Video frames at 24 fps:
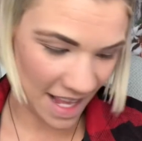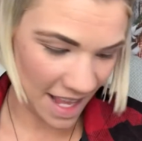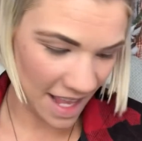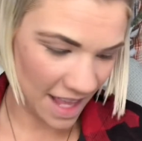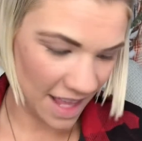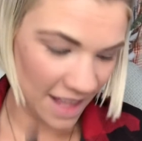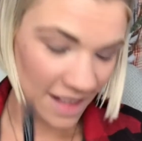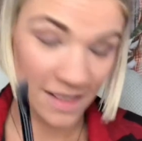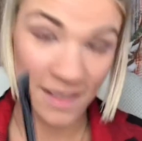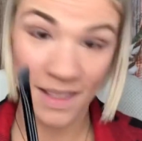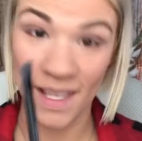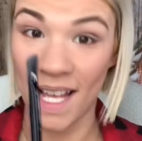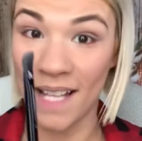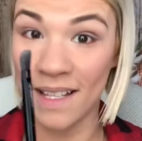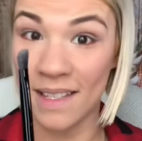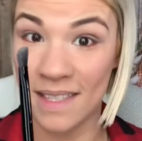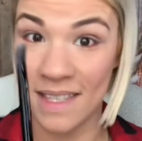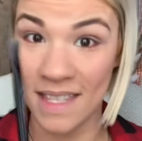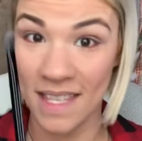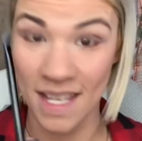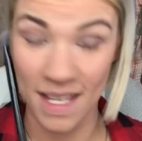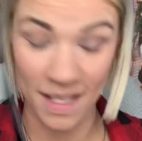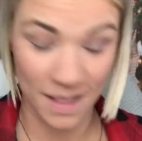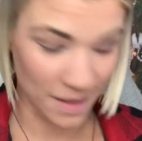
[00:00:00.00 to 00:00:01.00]
So that's
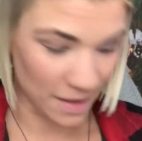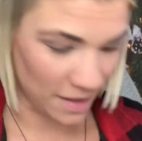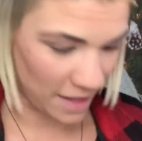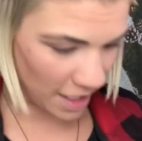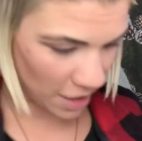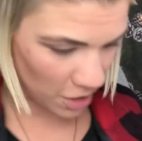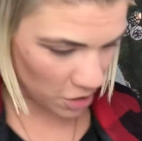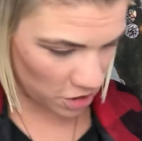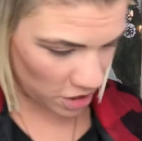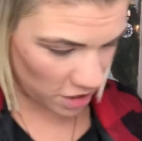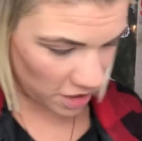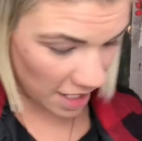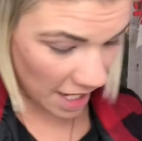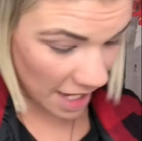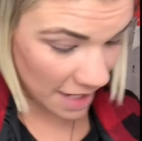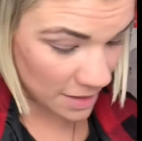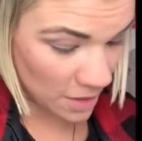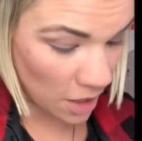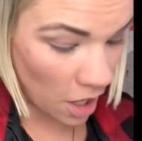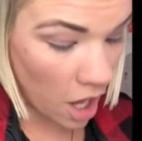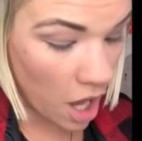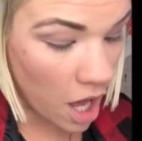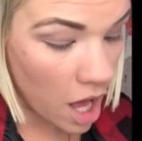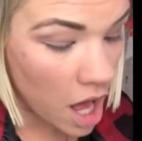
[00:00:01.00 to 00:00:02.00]
this collection. That's
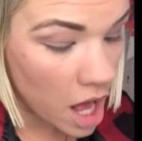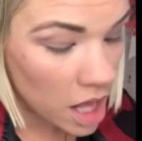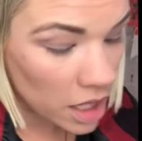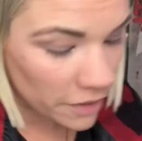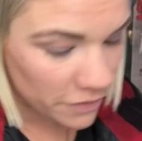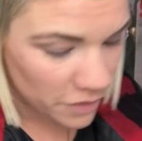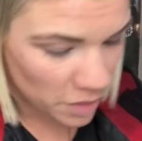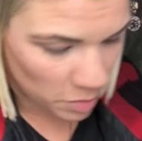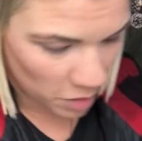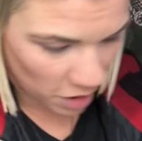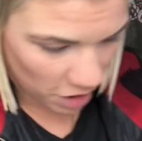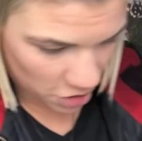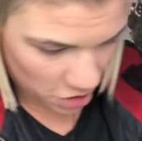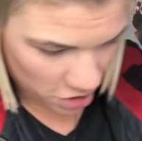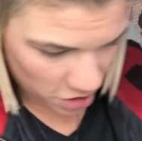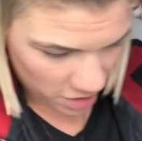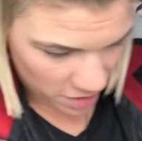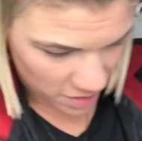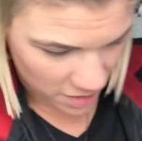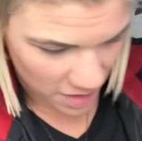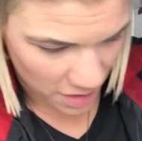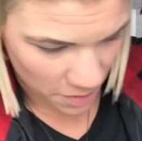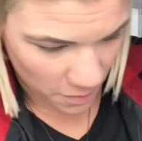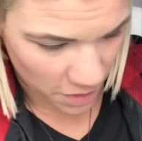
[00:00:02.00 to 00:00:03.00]
all of the brushes
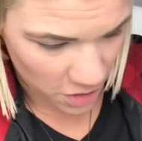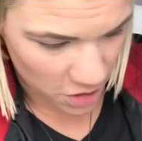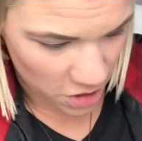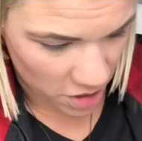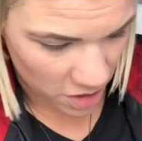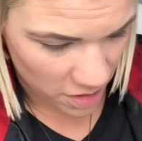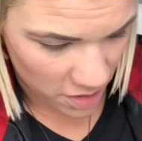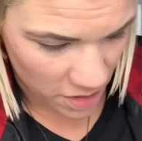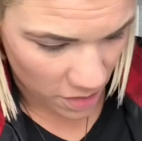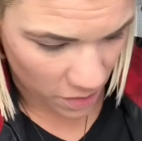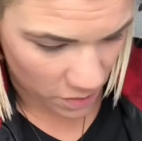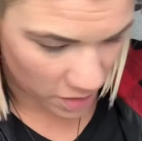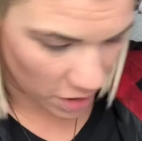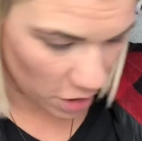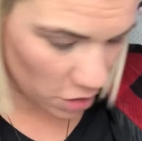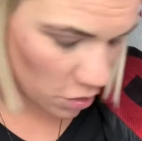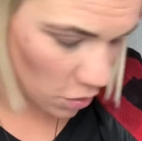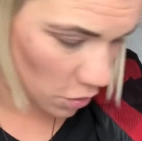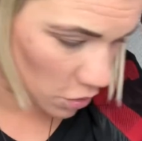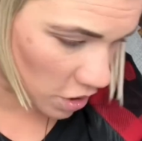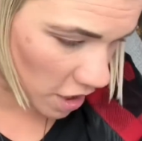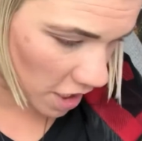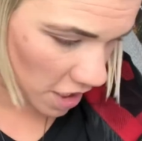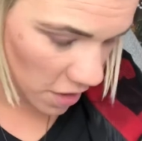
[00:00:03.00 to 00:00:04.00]
that we just used. I
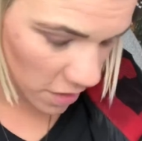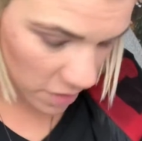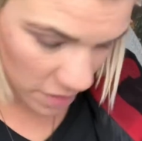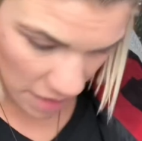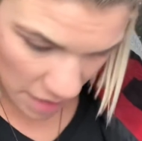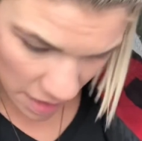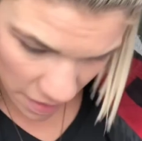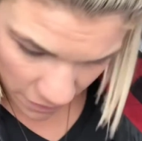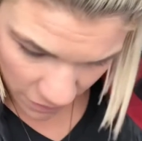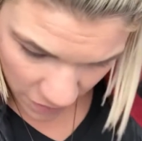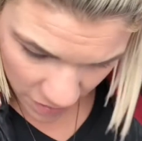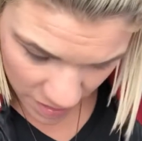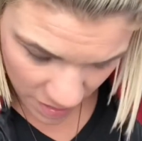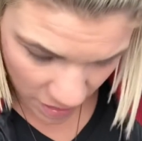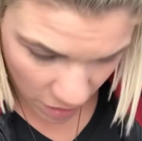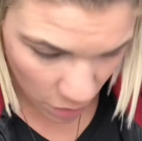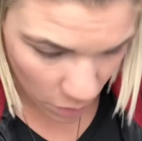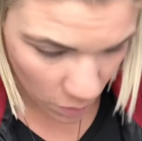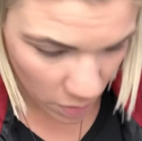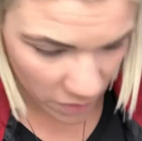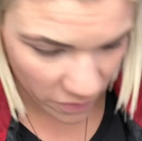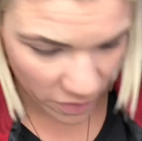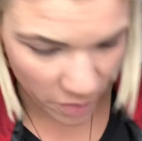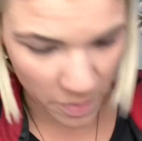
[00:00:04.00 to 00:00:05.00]
showed you how to use every single
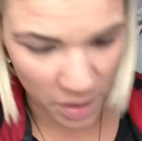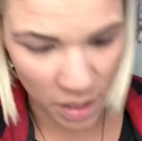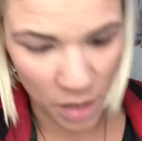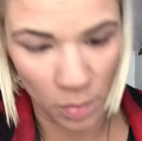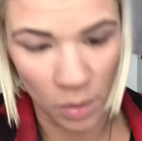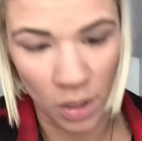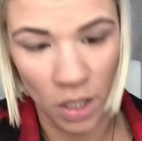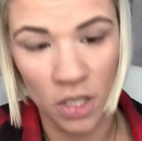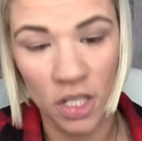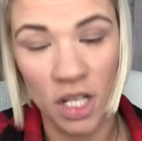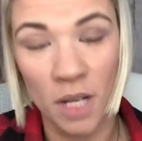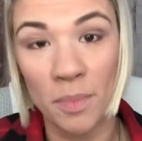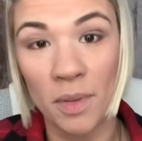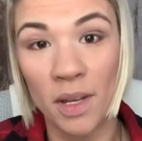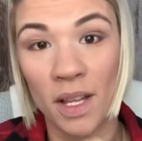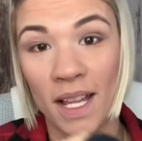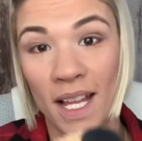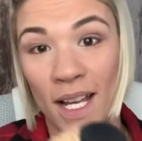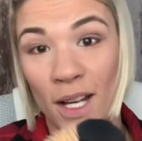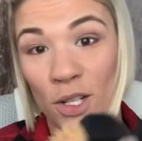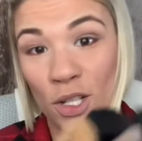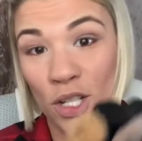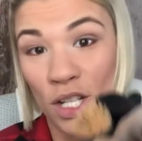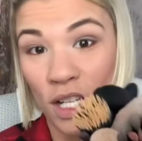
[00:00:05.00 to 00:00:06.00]
one of them in the Brush Up
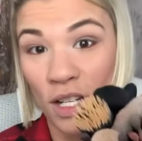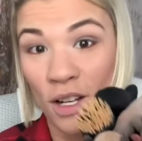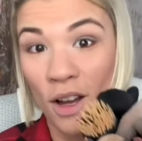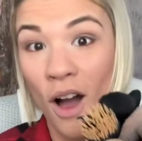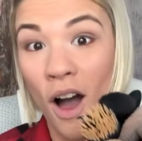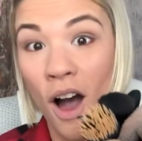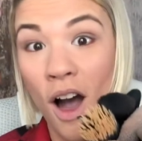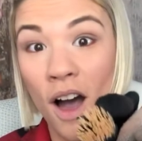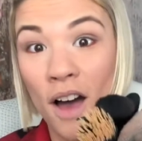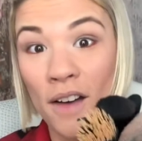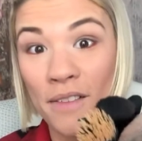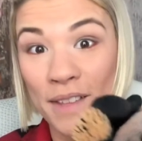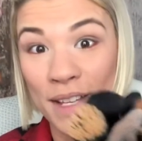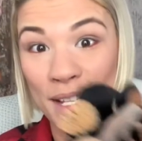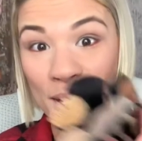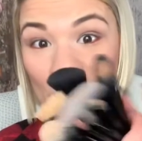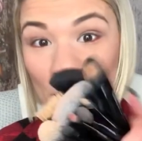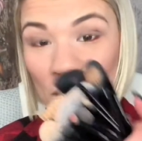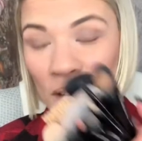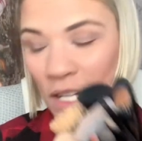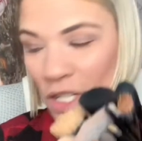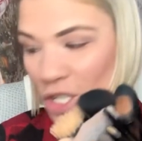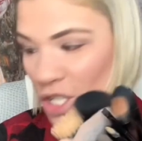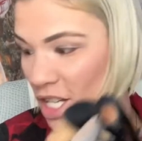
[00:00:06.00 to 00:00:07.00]
collection. All these
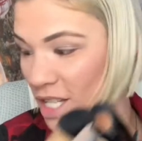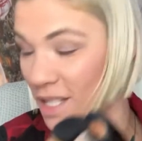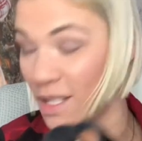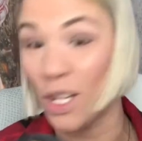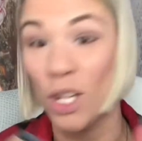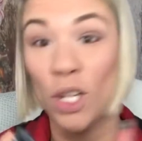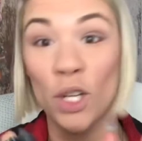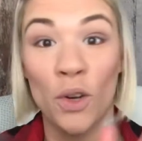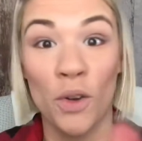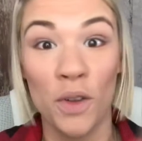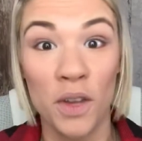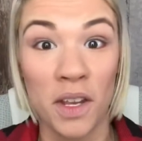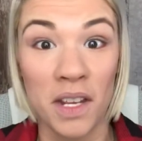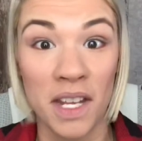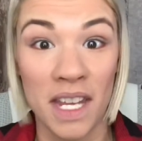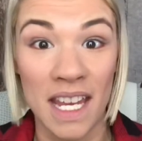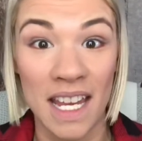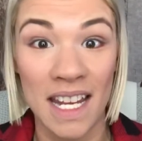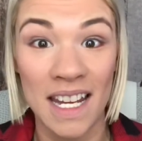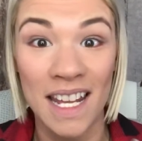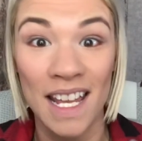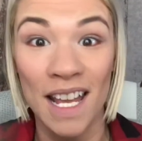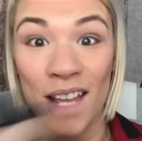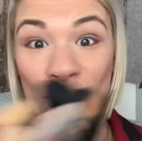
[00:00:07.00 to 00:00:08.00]
brushes. You know what you
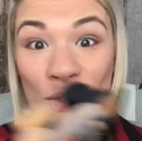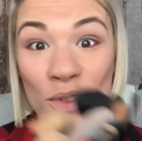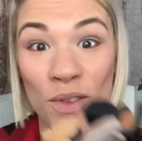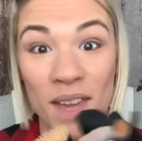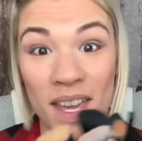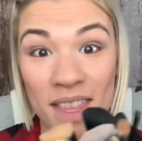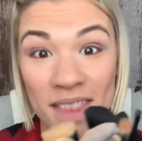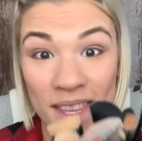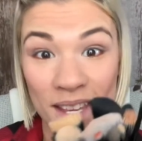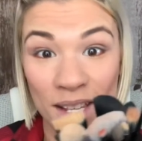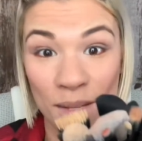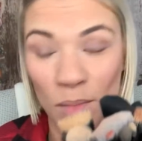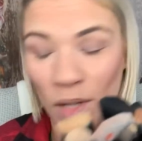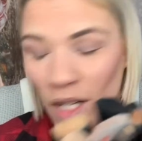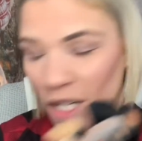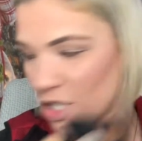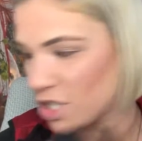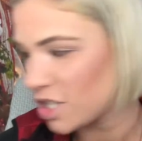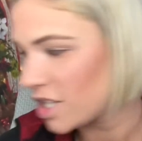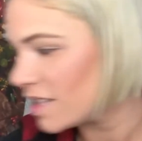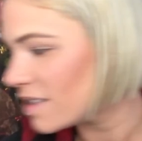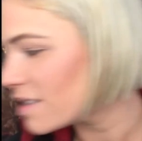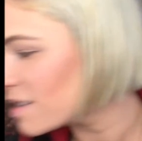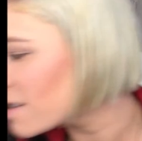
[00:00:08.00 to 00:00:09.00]
need if you get these brushes?